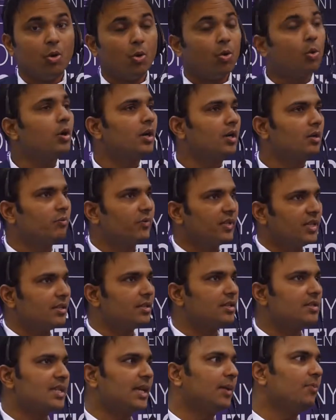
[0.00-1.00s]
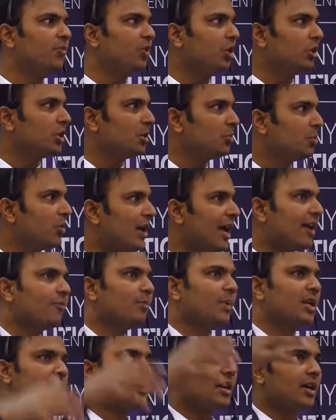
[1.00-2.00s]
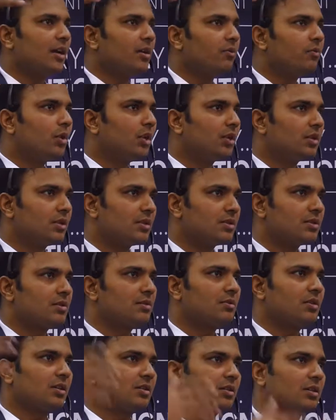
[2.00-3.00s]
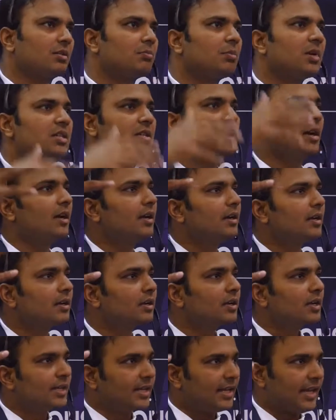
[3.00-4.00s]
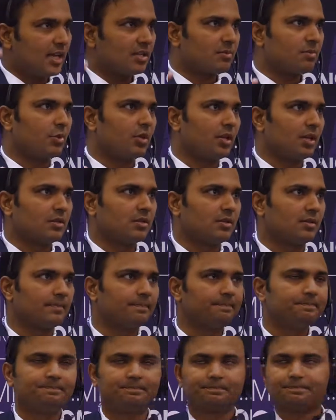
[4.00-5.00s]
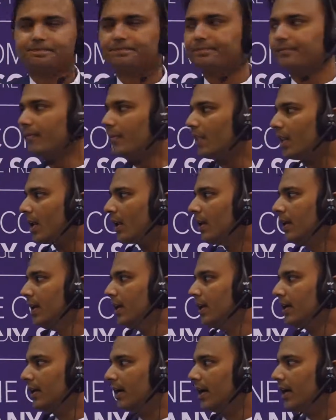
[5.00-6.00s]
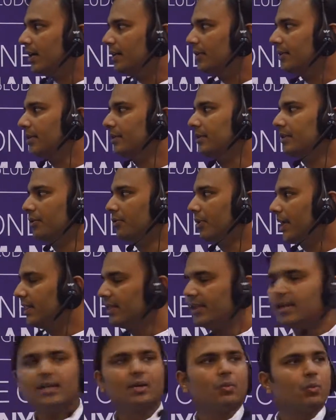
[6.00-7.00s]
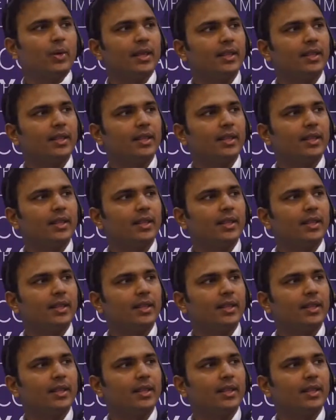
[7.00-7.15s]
or within the same volume you have much higher volatile destruction, much higher gas production. The great thing